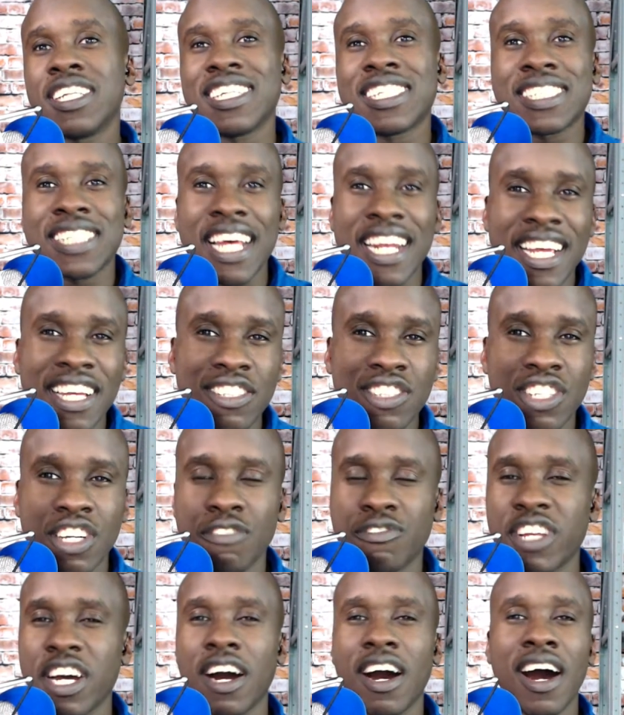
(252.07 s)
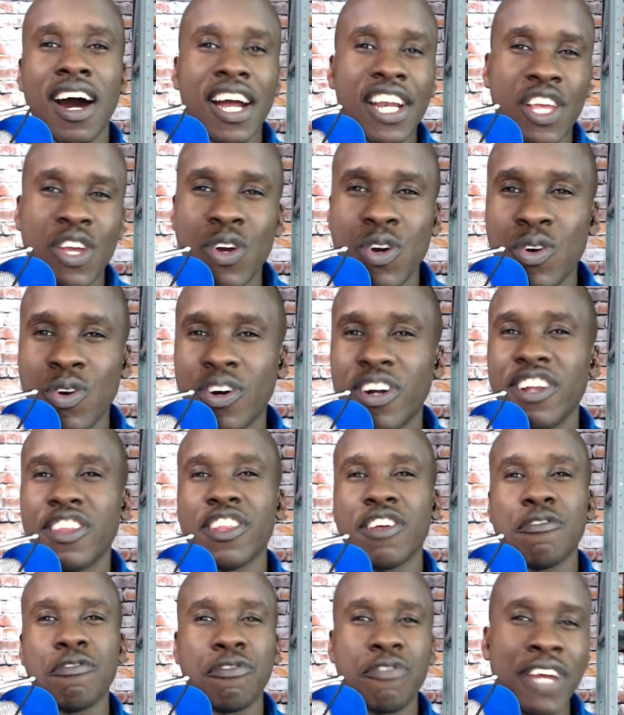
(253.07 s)
The settings of the audio
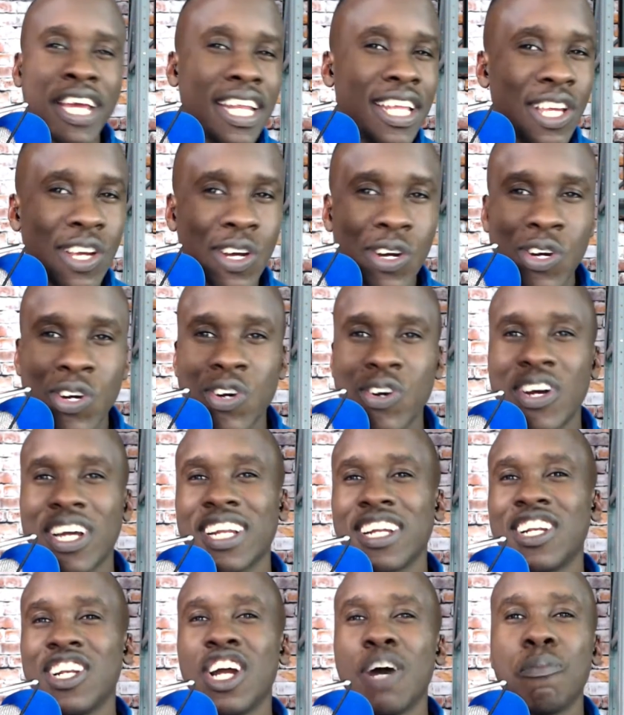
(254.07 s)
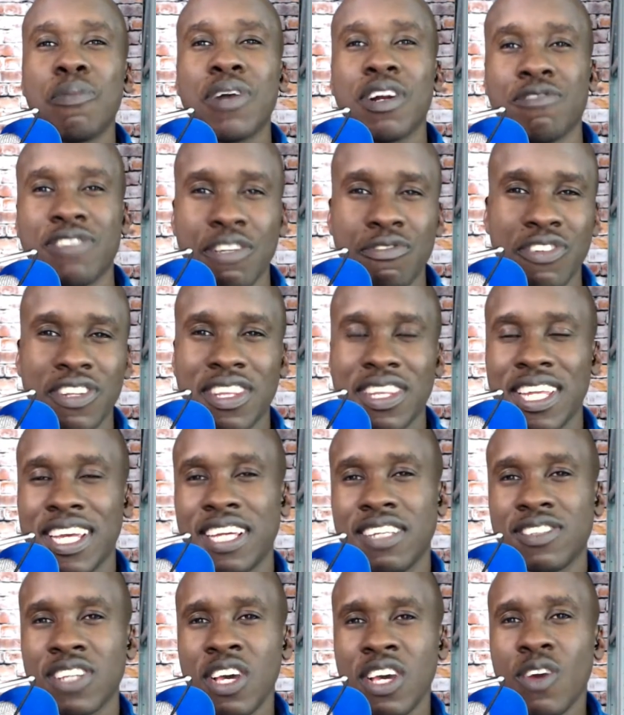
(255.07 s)
or the video and a number of different
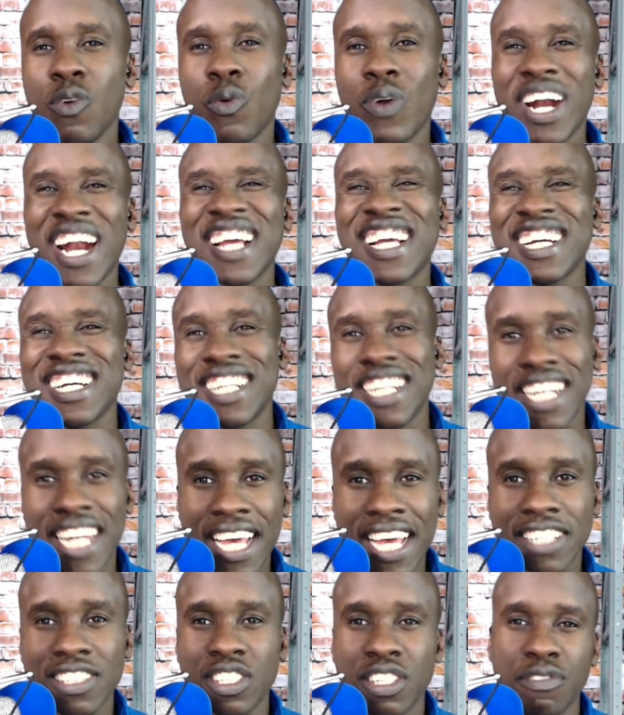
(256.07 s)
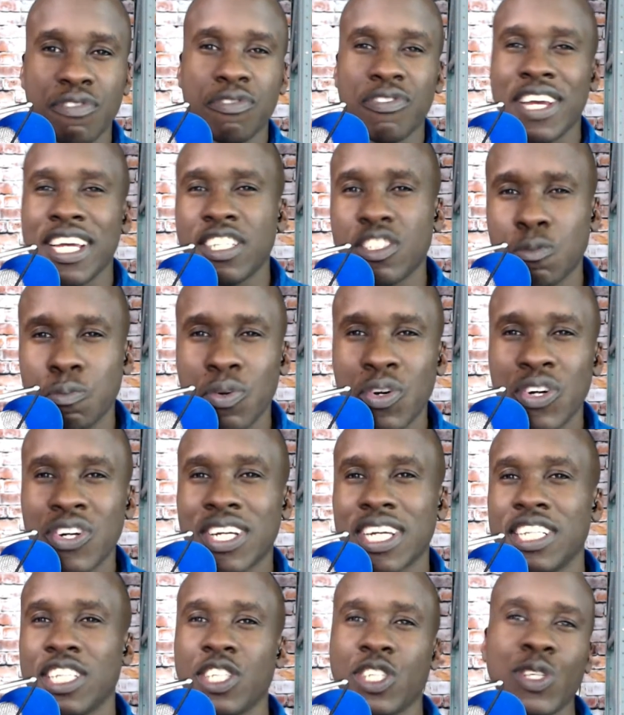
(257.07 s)
things where I connect to
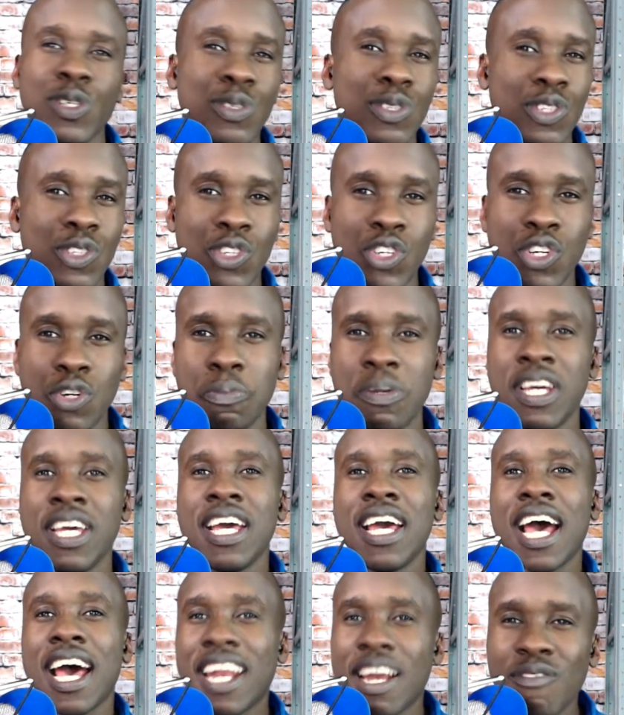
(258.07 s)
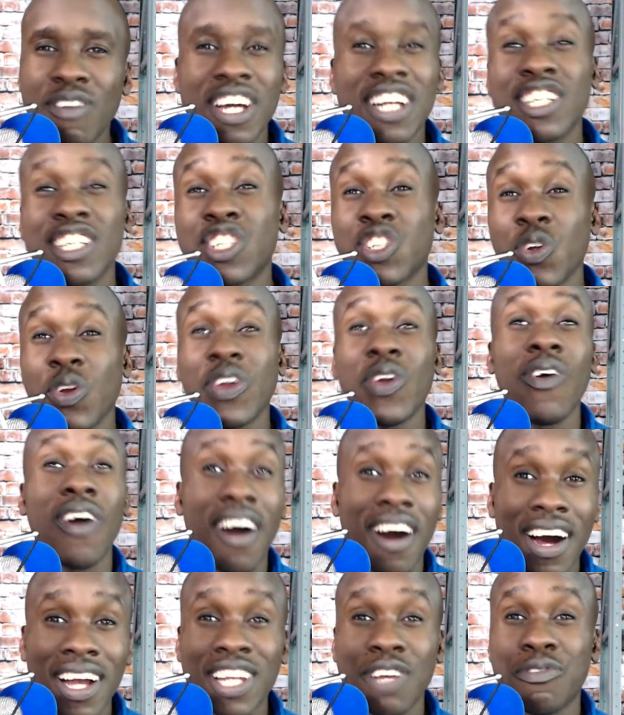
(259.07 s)
Facebook and YouTube. And I'm going to show you
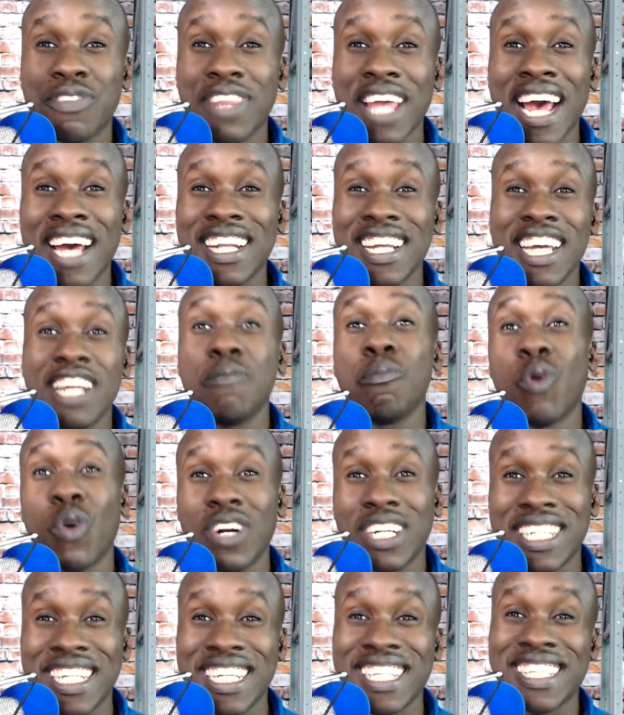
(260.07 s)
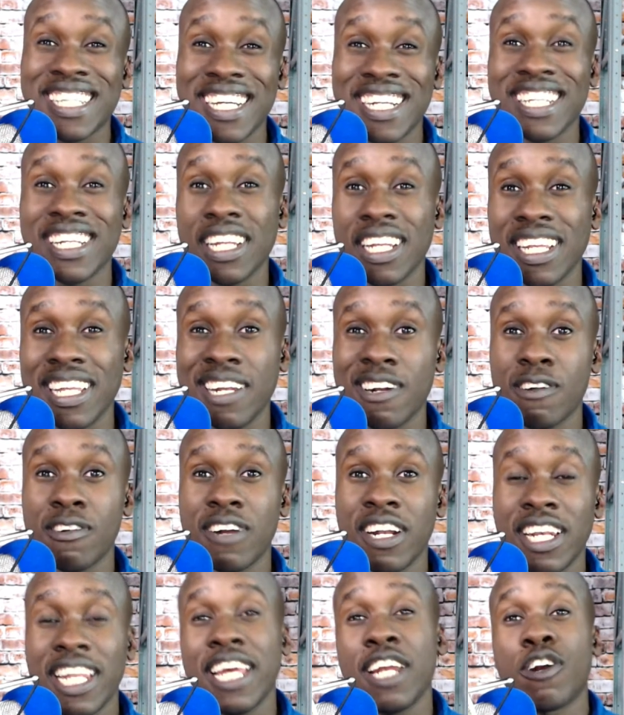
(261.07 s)
all of that in more detail in a later,
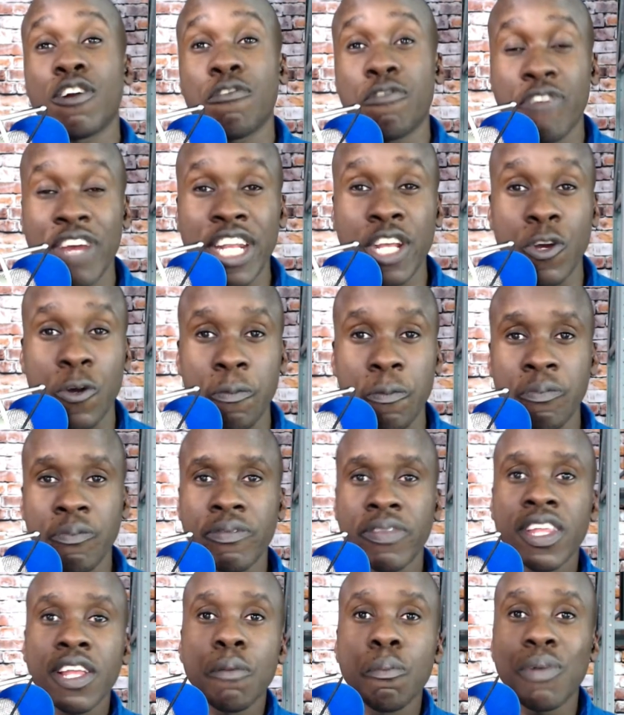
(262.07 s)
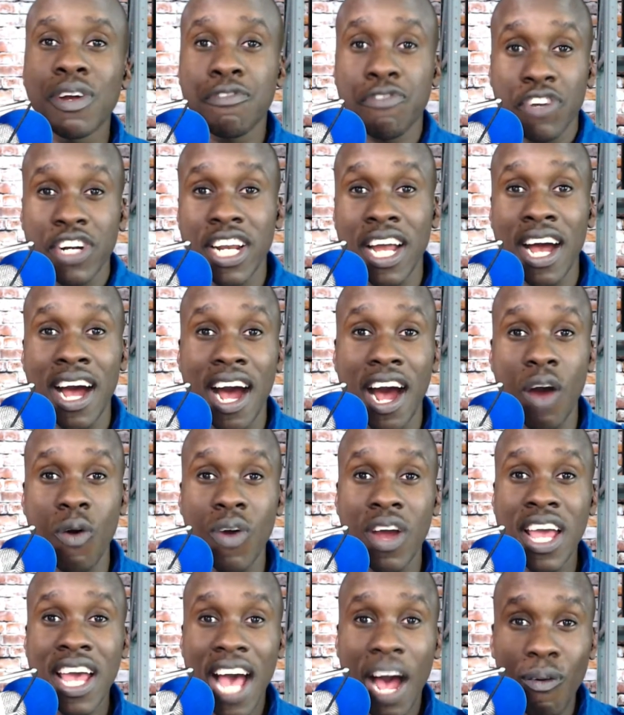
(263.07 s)
later video. But for
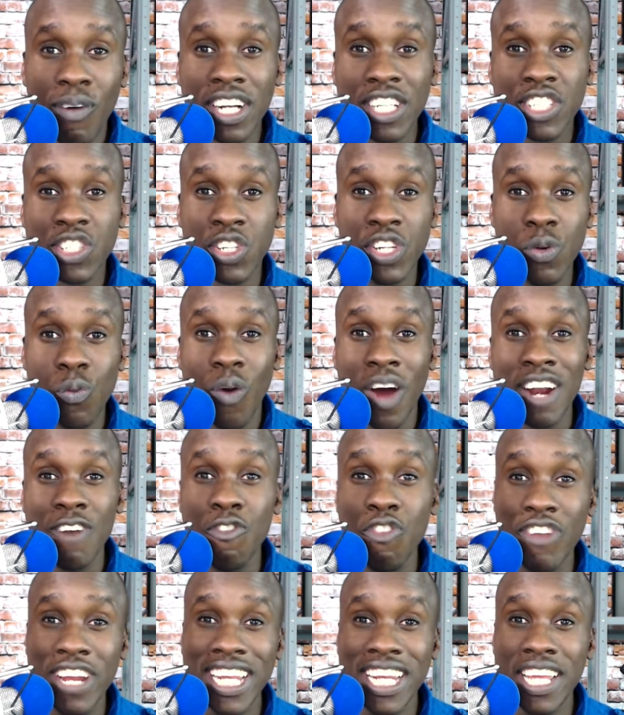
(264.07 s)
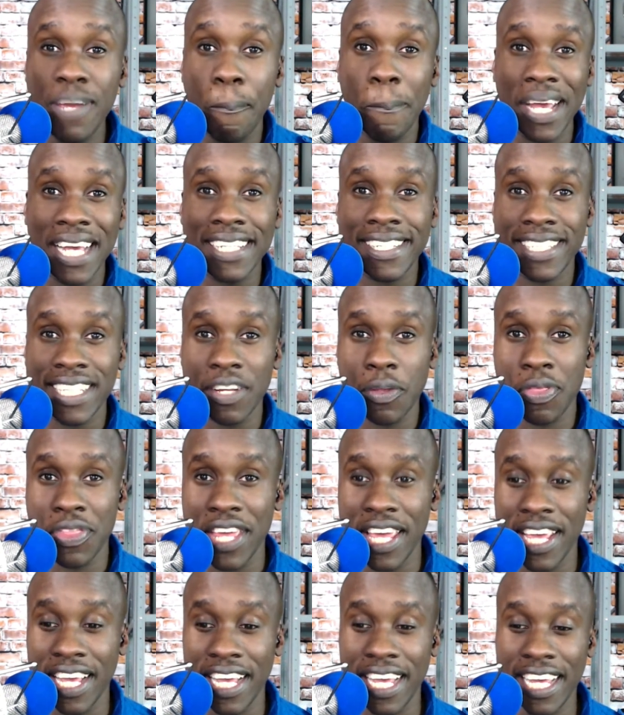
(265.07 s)
now, I want to show you one really basic
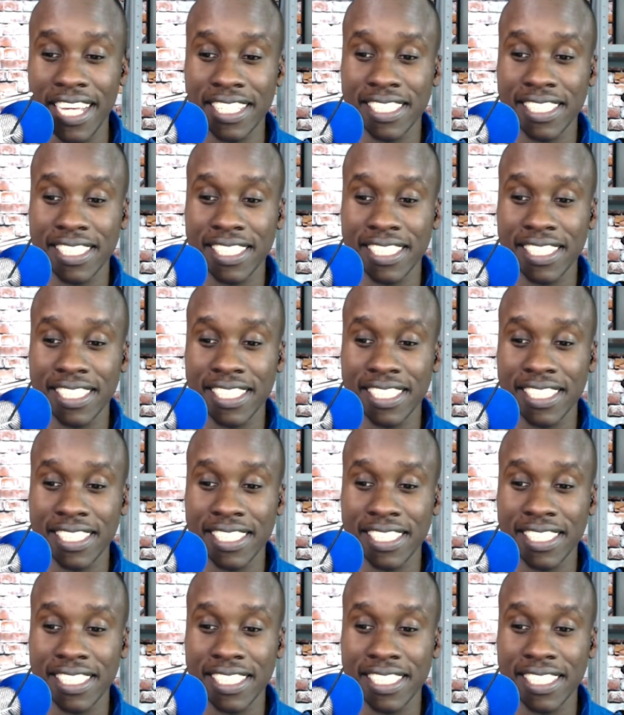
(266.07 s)
thing in